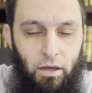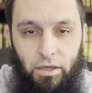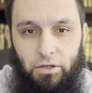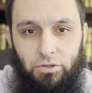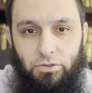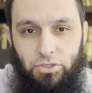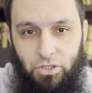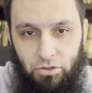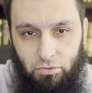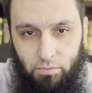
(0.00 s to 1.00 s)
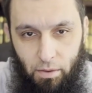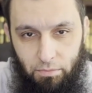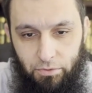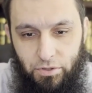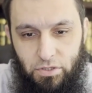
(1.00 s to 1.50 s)
encouraging the
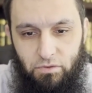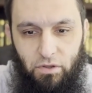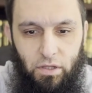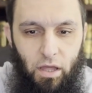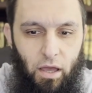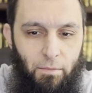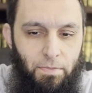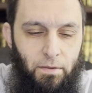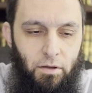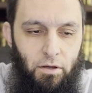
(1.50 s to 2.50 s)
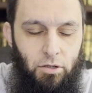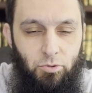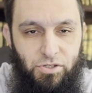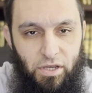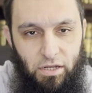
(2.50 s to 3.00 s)
remembrance of Allah,
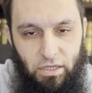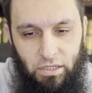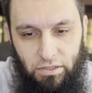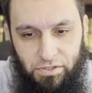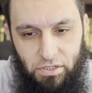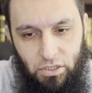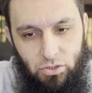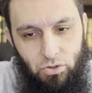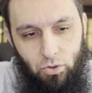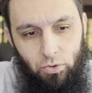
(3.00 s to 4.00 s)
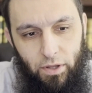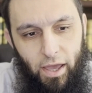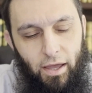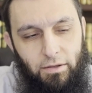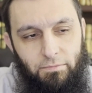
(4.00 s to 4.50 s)
reciting and listening to the
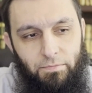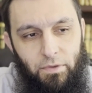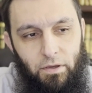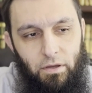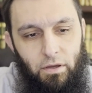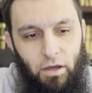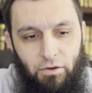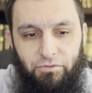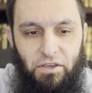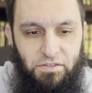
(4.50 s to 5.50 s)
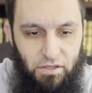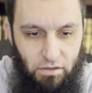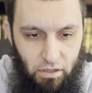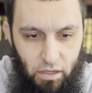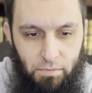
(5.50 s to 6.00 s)
Quran,
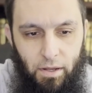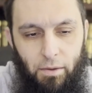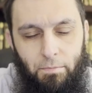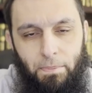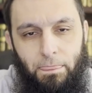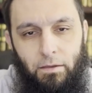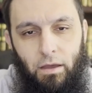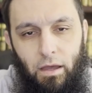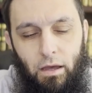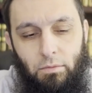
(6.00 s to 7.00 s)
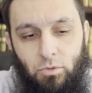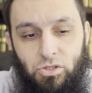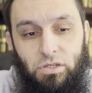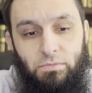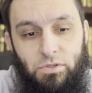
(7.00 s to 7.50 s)
facing the Qibla.
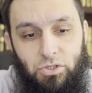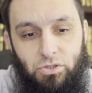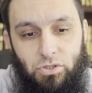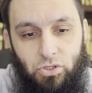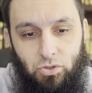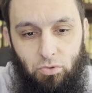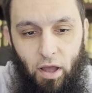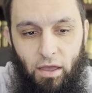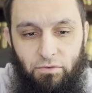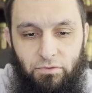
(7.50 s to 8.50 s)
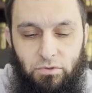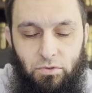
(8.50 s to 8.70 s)
Muslims should strive